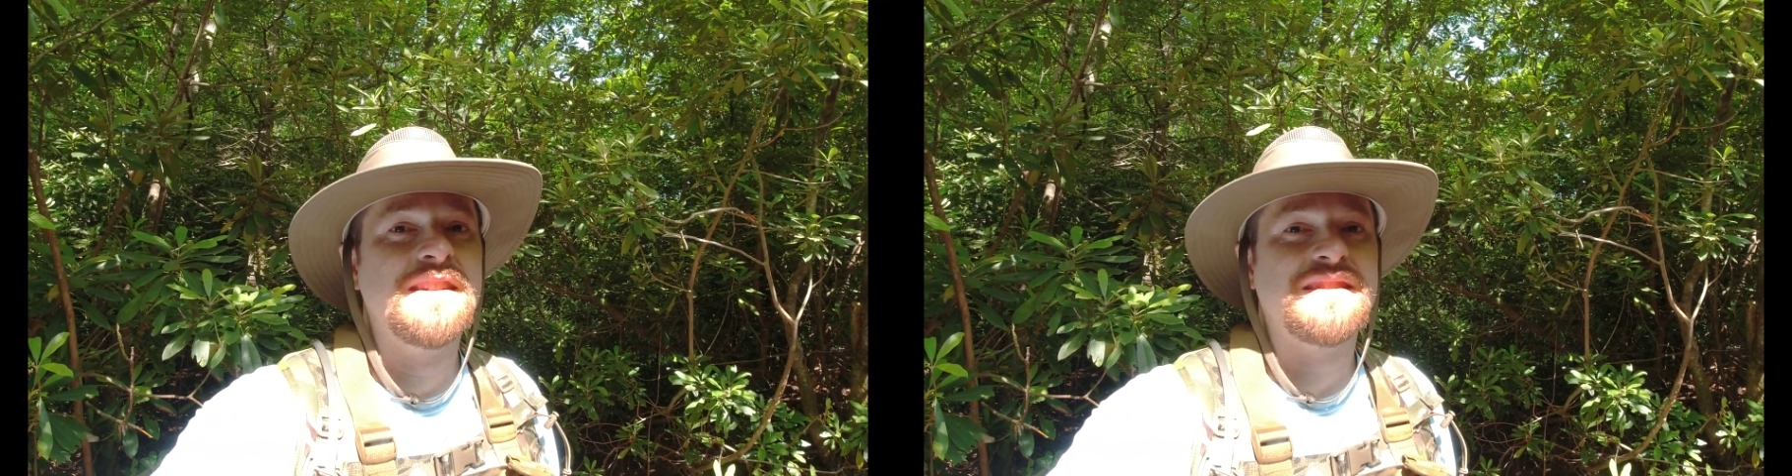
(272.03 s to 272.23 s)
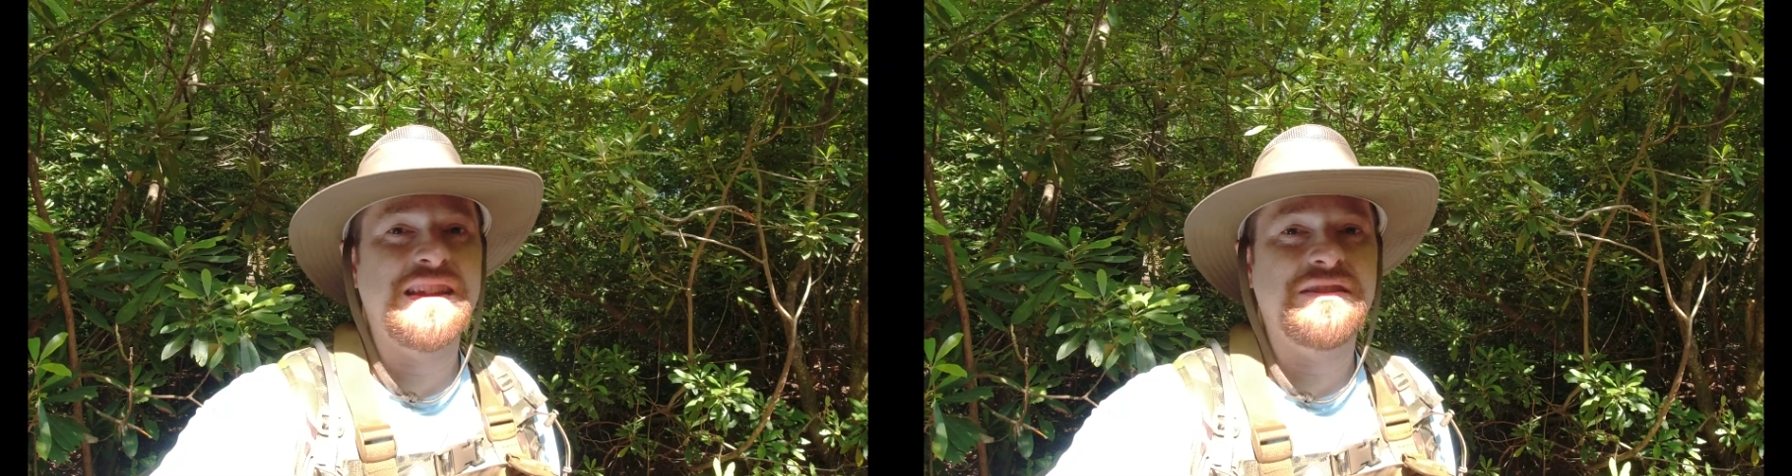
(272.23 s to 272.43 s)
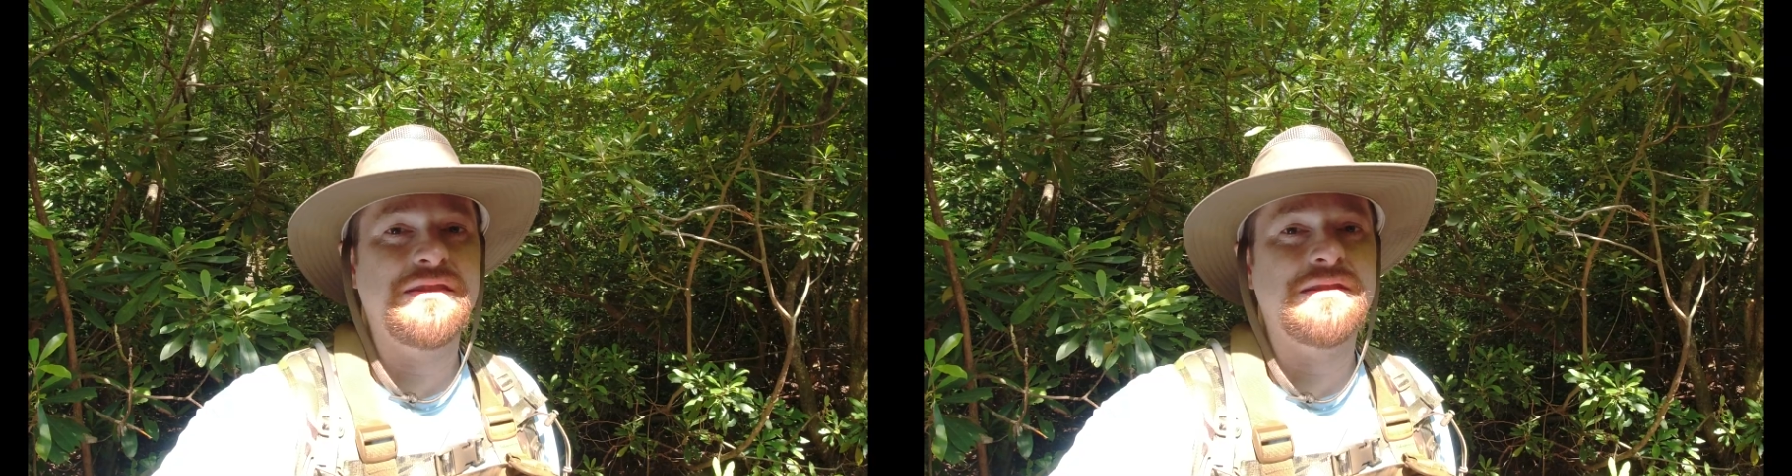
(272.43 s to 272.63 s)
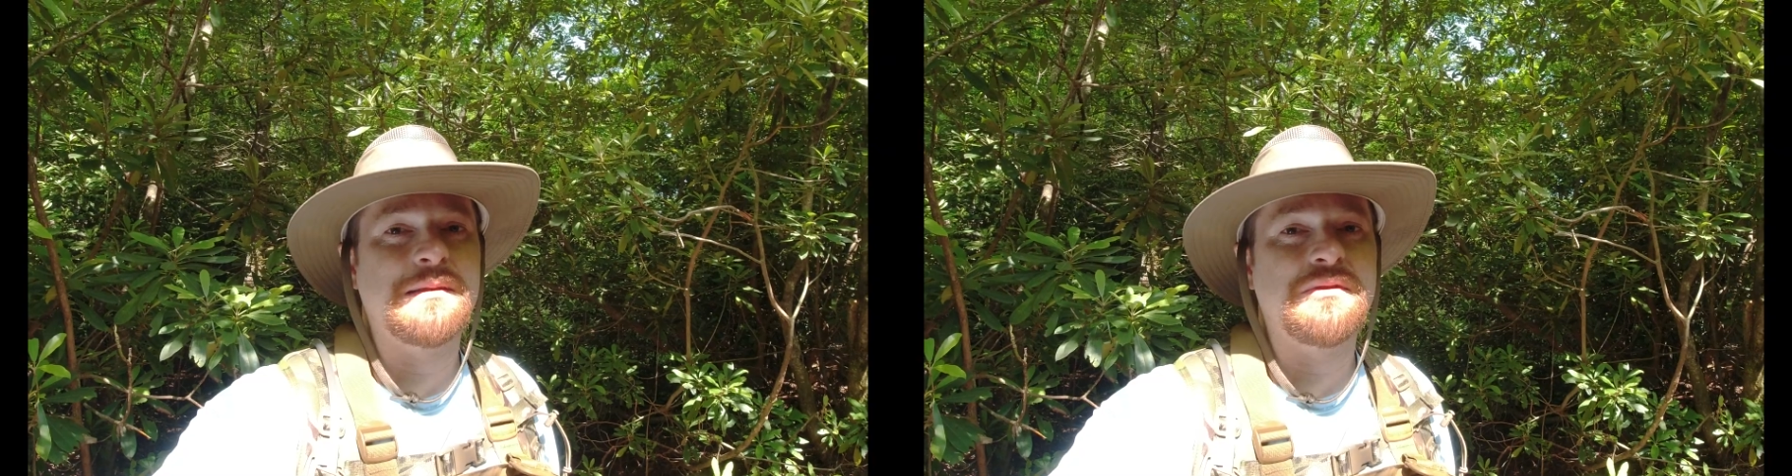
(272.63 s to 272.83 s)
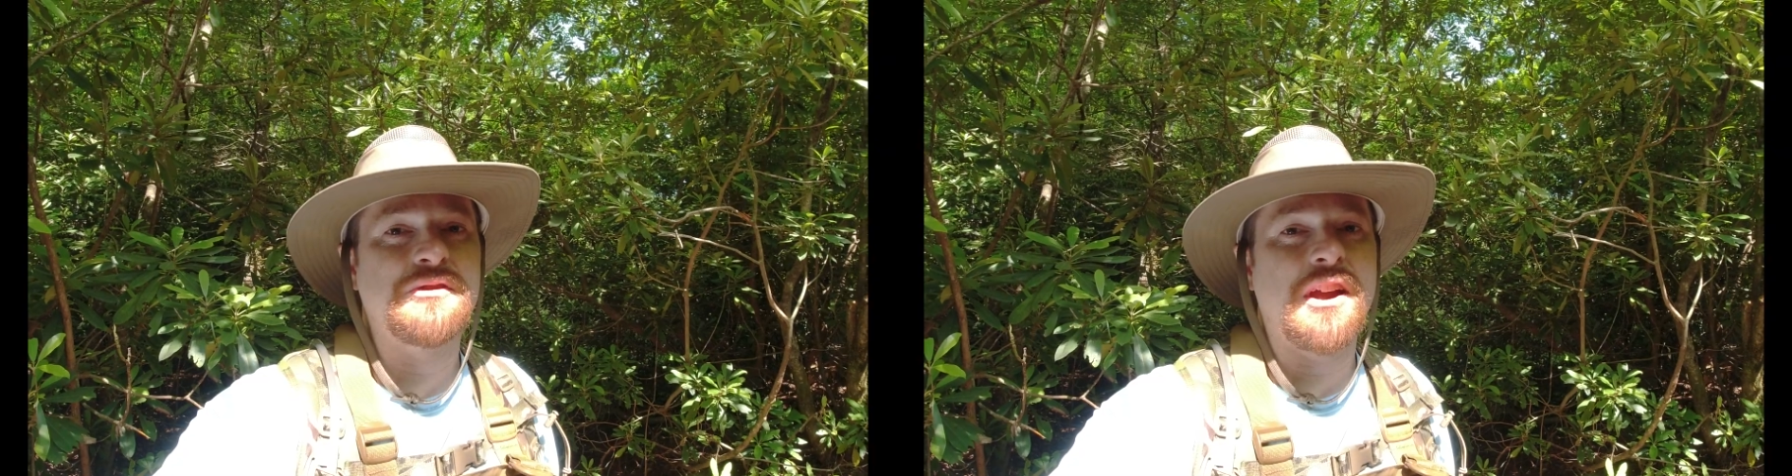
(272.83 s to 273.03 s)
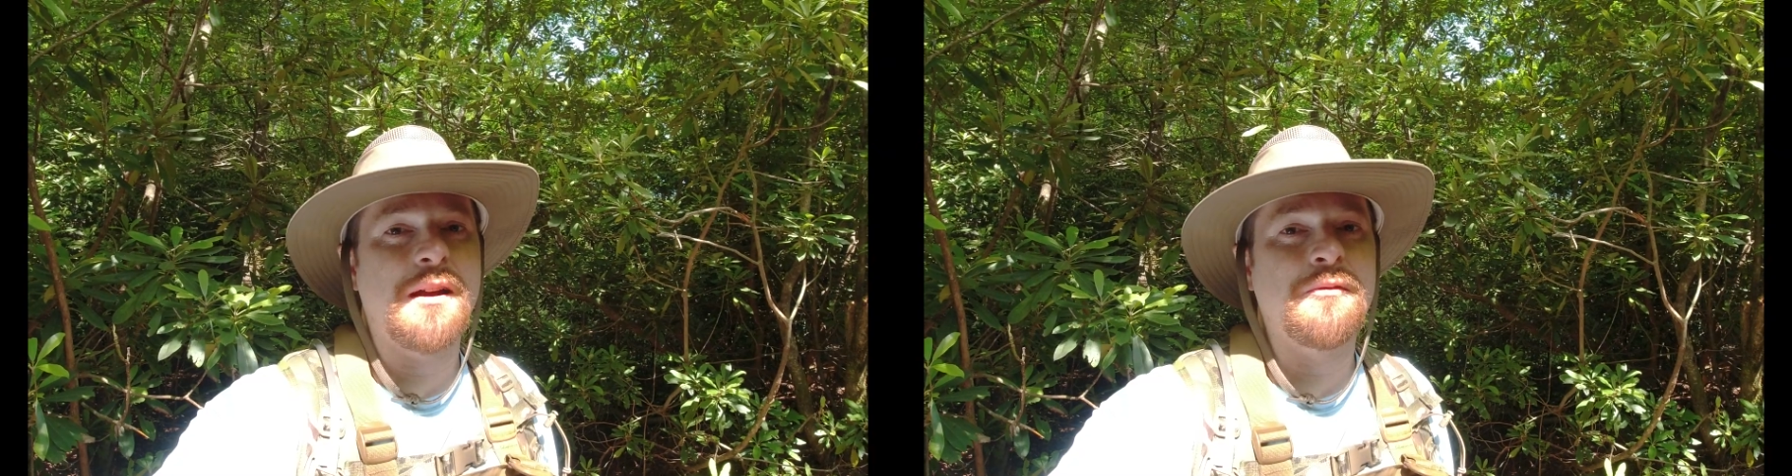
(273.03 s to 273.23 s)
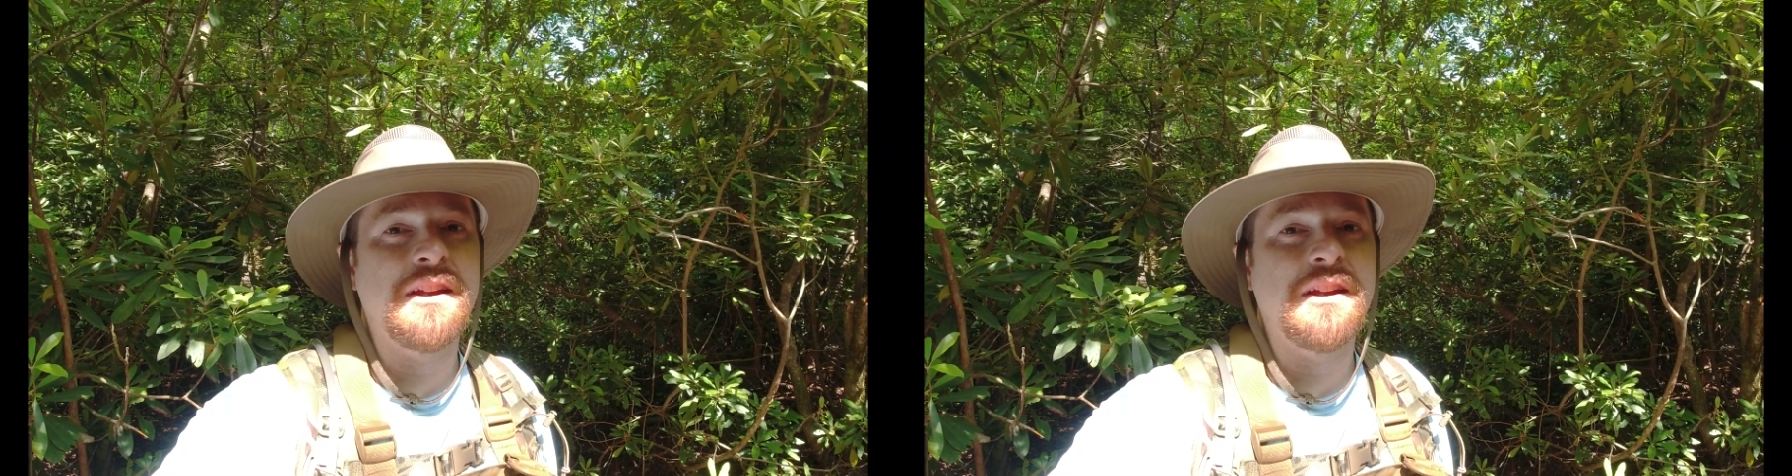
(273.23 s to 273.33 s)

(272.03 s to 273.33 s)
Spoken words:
stay tuned, subscribe